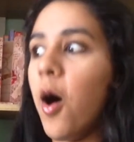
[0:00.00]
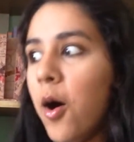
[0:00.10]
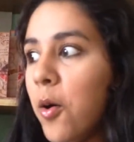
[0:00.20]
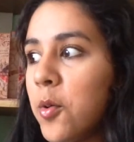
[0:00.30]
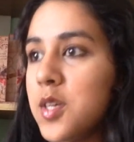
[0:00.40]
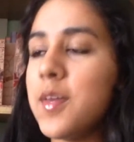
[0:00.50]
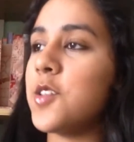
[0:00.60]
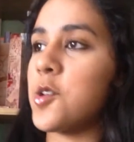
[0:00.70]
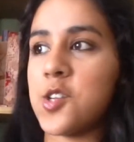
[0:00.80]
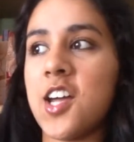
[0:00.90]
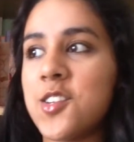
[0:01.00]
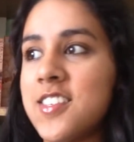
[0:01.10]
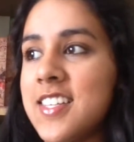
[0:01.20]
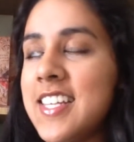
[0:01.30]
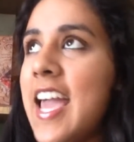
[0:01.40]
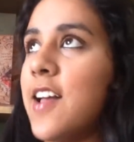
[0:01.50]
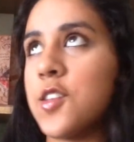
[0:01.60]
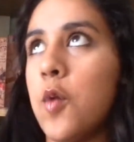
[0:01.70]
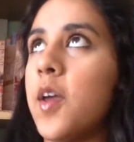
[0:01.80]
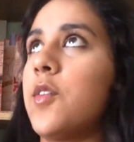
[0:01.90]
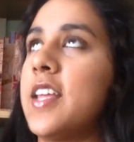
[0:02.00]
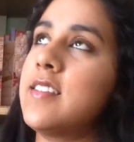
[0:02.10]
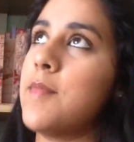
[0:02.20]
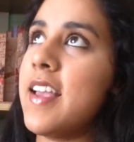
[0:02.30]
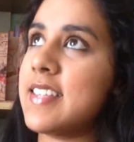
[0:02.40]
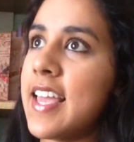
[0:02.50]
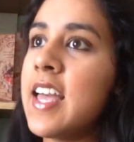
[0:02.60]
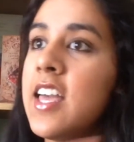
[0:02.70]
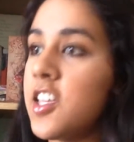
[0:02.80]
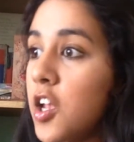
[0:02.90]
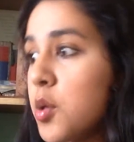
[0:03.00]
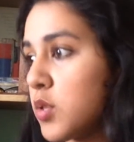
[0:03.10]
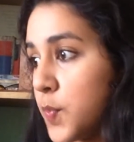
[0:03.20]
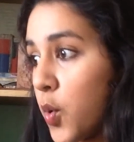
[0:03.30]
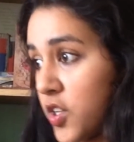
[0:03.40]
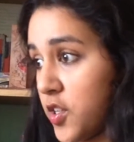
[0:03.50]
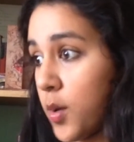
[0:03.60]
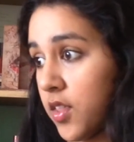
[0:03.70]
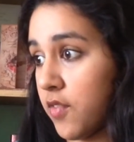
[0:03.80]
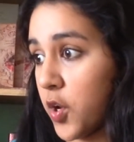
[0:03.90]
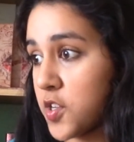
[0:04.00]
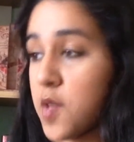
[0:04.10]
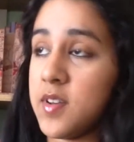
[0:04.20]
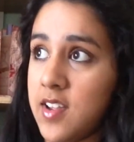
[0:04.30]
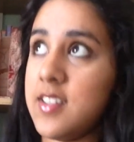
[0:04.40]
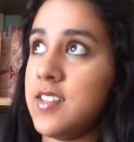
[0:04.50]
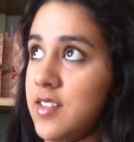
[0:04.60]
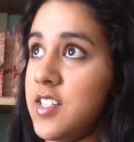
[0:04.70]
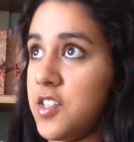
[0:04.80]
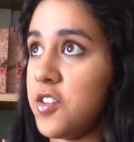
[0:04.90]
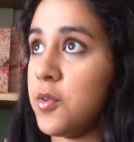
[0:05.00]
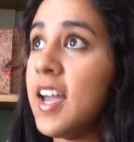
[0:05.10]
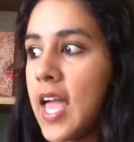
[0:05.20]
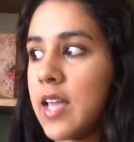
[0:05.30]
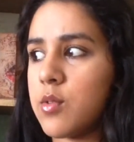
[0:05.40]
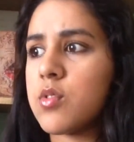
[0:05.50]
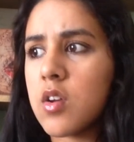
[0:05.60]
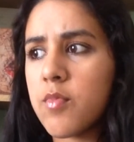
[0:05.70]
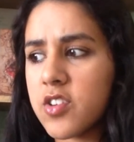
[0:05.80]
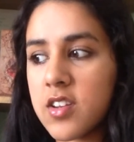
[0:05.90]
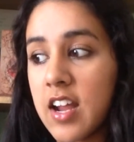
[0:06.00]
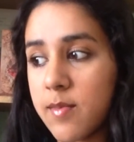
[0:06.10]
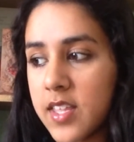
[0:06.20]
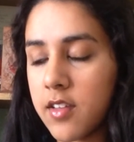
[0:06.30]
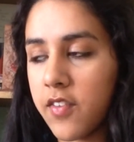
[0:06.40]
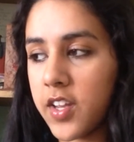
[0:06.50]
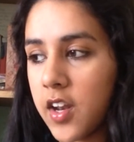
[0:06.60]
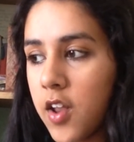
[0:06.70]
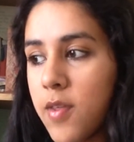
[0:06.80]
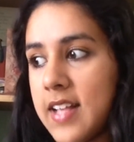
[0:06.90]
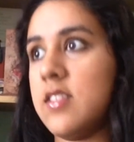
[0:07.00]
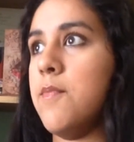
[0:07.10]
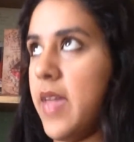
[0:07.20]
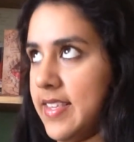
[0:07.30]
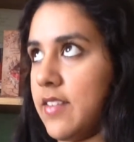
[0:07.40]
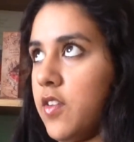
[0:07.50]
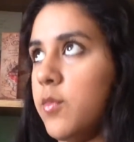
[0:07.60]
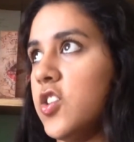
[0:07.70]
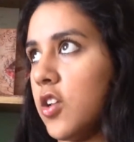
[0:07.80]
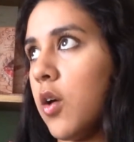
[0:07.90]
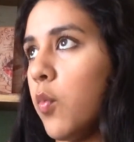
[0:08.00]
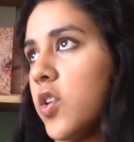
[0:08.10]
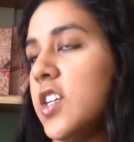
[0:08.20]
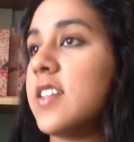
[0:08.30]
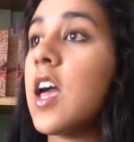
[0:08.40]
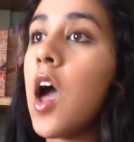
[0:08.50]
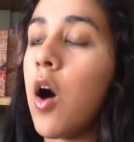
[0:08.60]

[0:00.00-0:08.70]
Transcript: Oh, you mean Josh Hutcherson? Yes. Oh my god, he's amazing. You know, he was born on the 12th of October 1992. He's also in Bridge to Terabithia. If you didn't know, that's an amazing film. You should go and watch it.